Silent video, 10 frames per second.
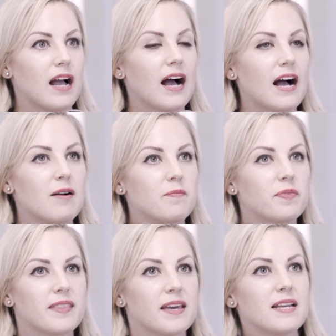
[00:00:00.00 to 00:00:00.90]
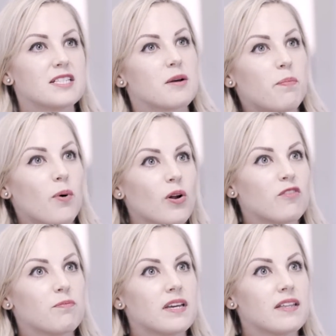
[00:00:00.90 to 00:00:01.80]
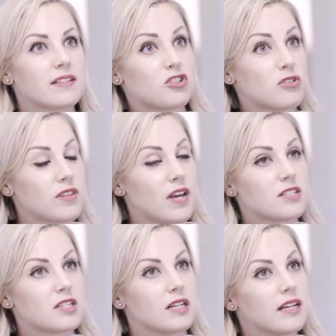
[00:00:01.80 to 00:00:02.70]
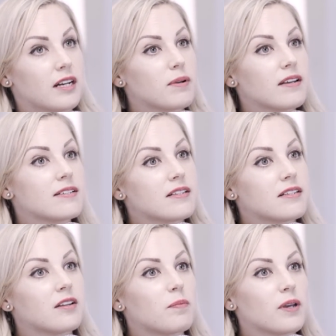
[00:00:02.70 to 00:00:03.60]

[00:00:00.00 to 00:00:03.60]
There is a part of me that's a little bit hesitant,